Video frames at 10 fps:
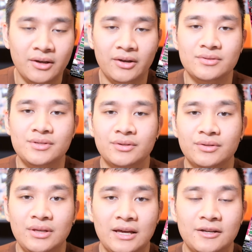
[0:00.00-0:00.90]
until
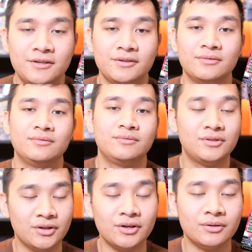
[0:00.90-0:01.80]
the end of
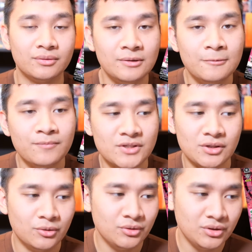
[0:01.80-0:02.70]
turn.
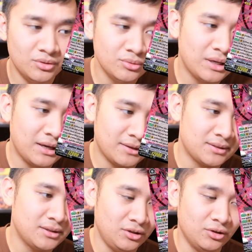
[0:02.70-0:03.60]
So you
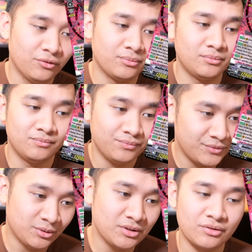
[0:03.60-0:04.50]
go from
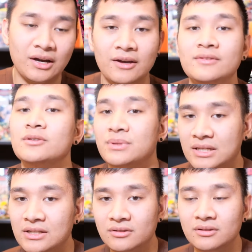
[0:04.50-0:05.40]
twin drive to
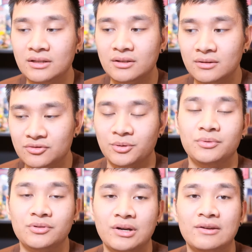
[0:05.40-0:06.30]
potentially
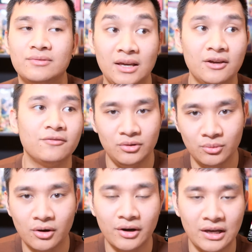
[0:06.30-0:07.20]
triple drive if
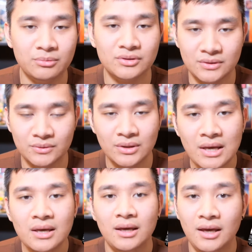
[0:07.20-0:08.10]
you are able to
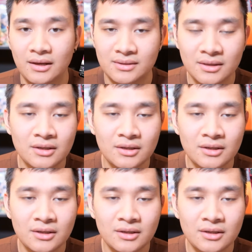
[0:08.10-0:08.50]
hit